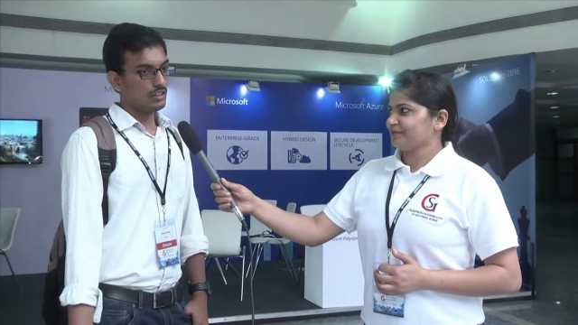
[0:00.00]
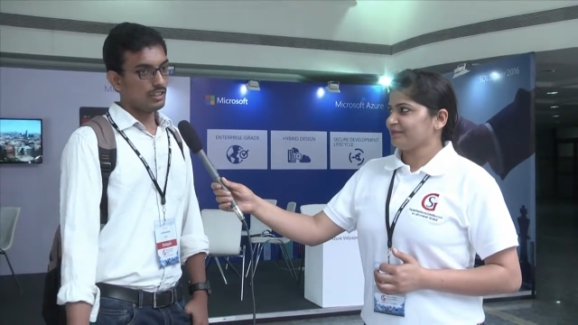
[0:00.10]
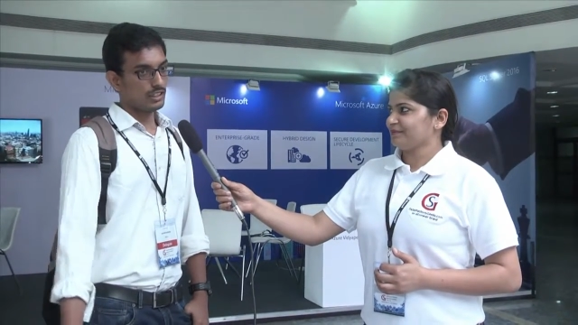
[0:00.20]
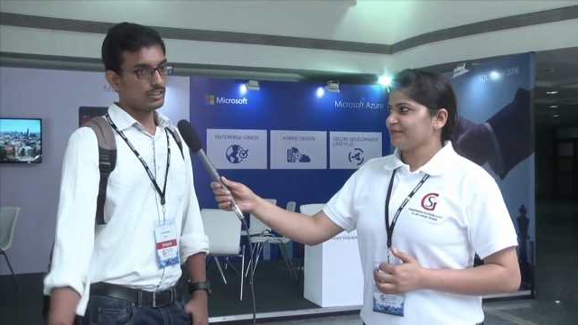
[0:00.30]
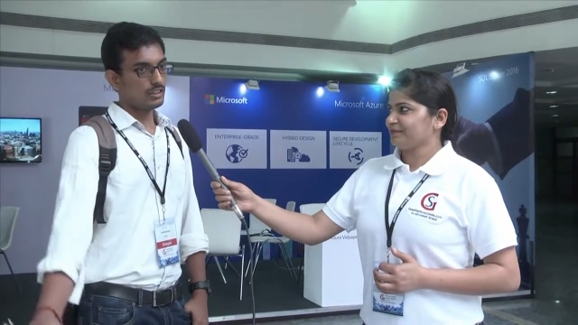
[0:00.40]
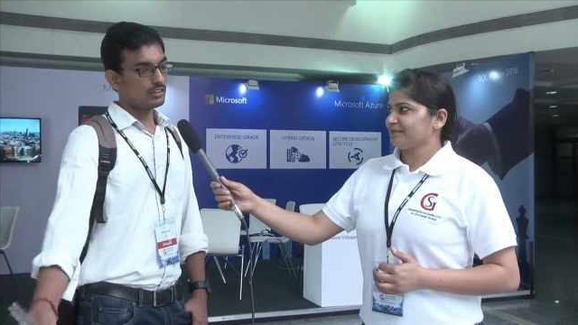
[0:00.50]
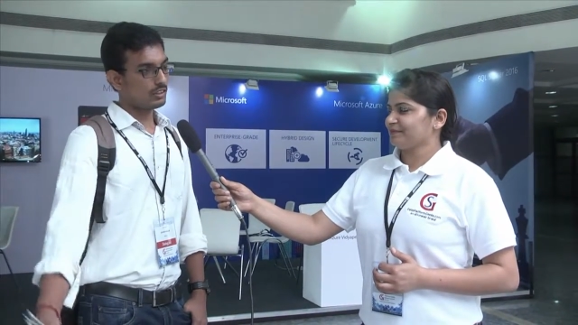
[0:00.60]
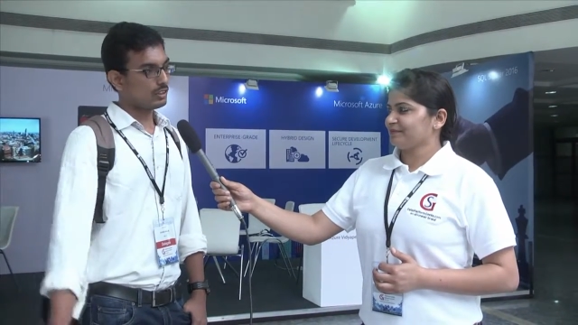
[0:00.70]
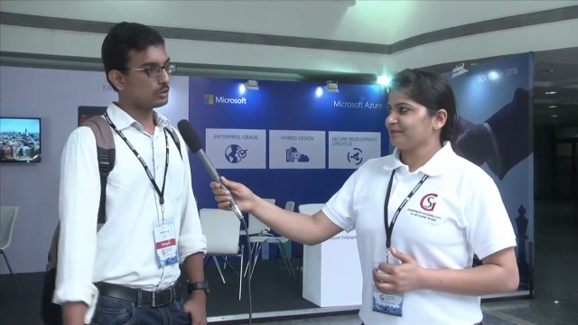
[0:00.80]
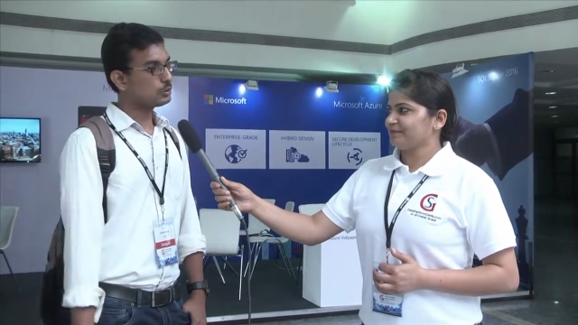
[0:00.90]
Speaker 1: I got
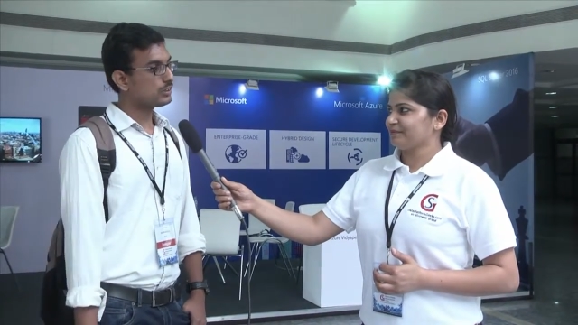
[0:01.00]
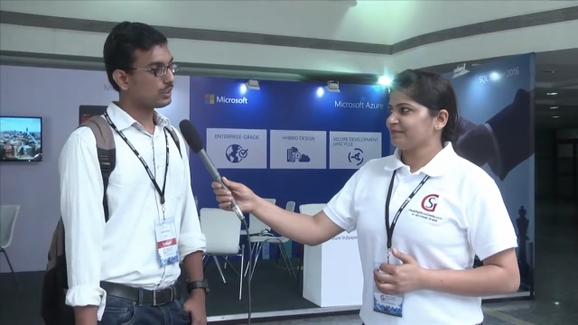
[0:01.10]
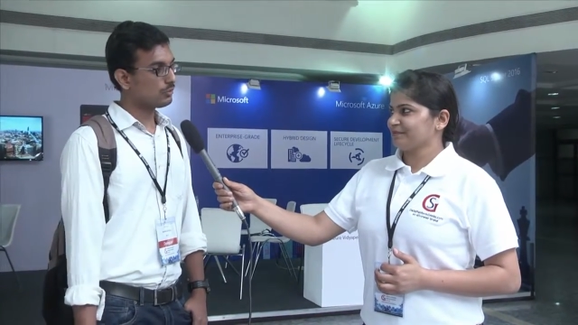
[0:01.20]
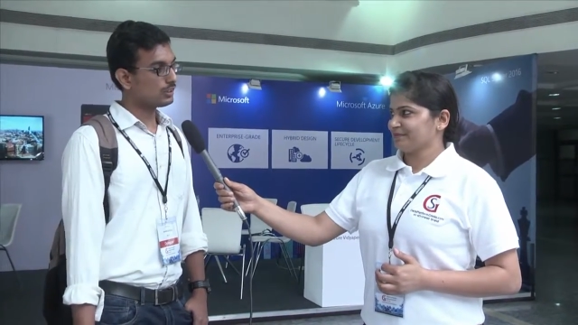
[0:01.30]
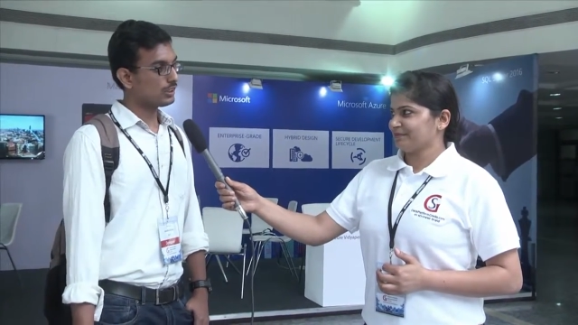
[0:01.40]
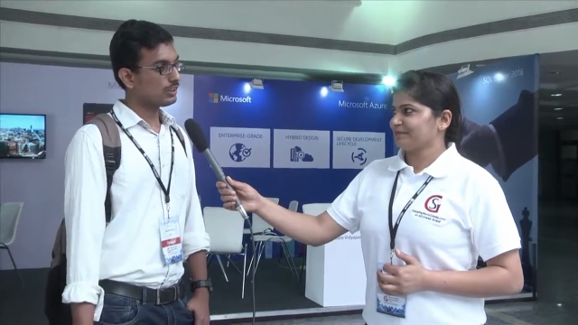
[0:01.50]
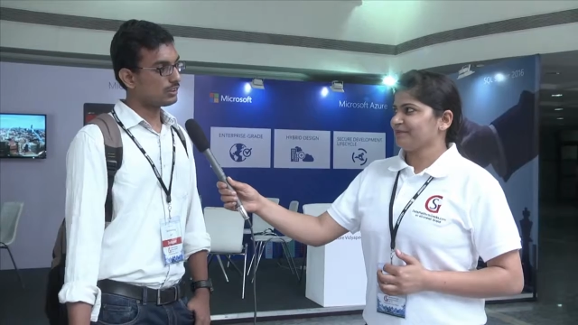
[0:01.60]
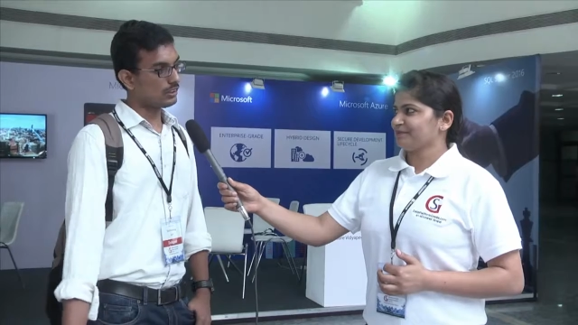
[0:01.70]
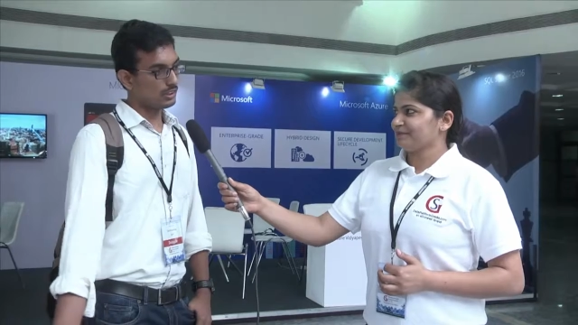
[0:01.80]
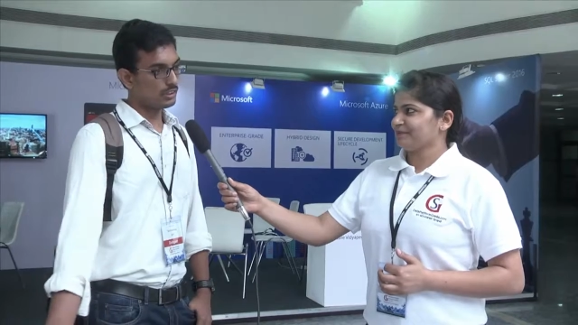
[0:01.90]
uh, good networking
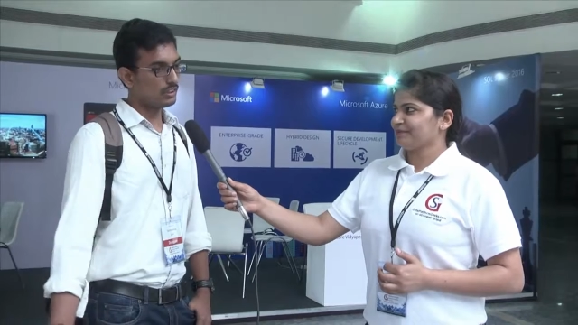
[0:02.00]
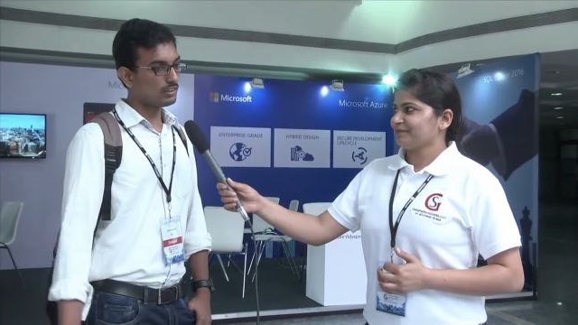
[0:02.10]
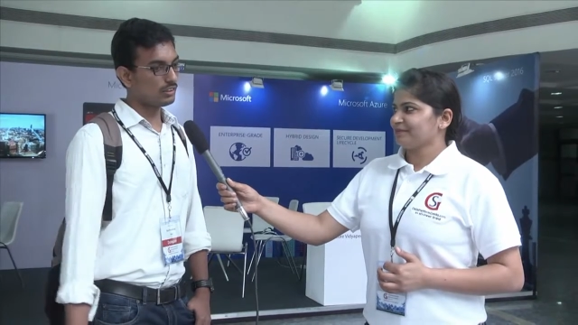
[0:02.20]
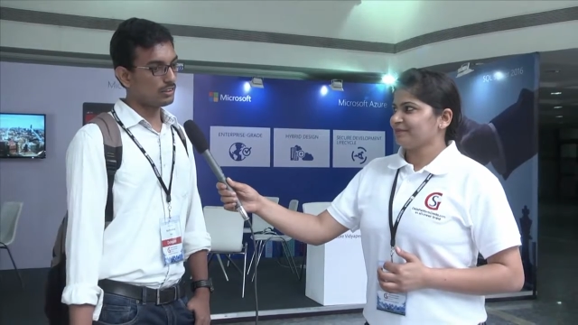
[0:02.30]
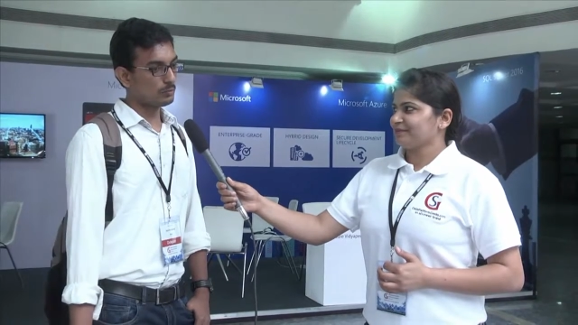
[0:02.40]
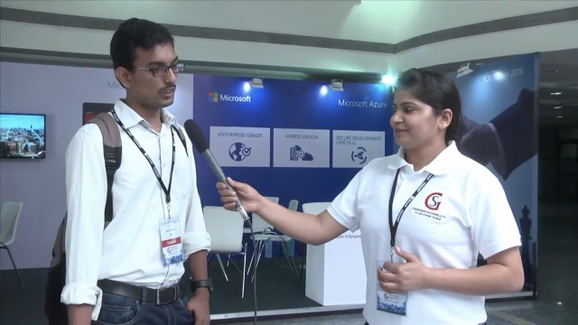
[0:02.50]
and I got uh,